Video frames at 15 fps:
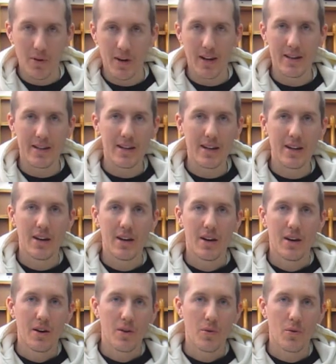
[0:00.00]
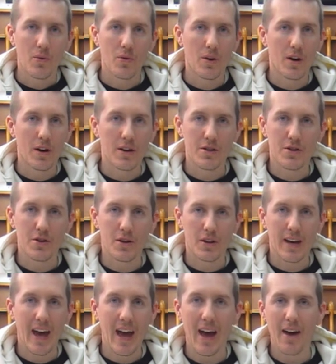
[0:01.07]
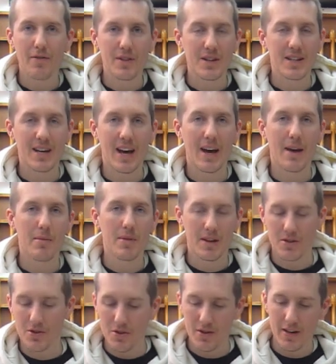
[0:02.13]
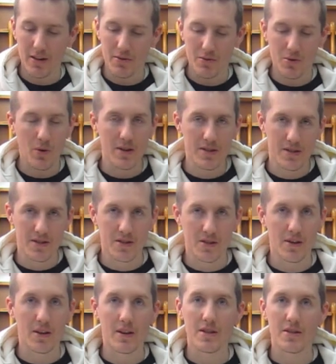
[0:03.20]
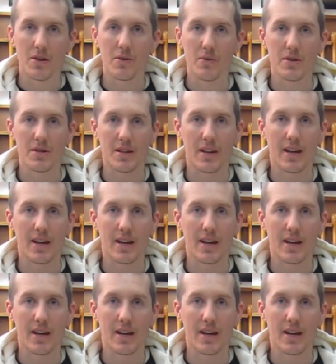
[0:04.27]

one I did uh, took half the time and turned out twice as good, as always the